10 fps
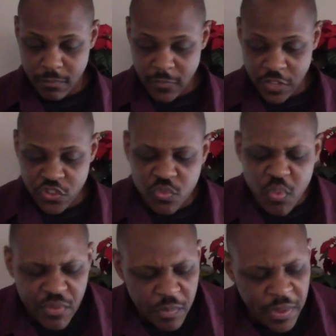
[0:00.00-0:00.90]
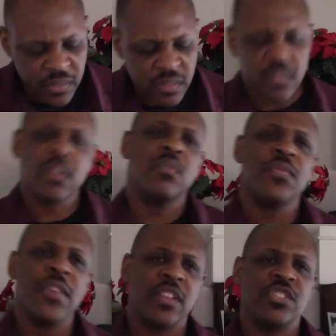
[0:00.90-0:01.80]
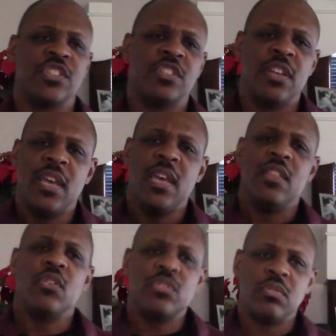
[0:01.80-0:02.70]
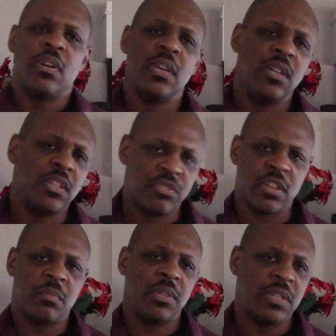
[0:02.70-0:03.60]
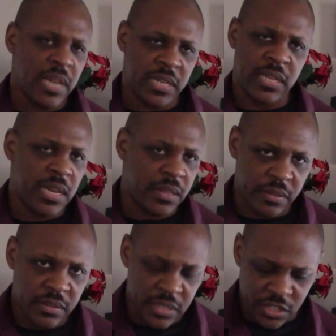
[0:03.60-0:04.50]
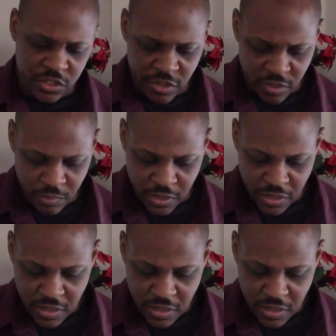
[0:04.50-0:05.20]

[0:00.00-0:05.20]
This is why repentance and confession, those two are inextricably tied together, inextricably.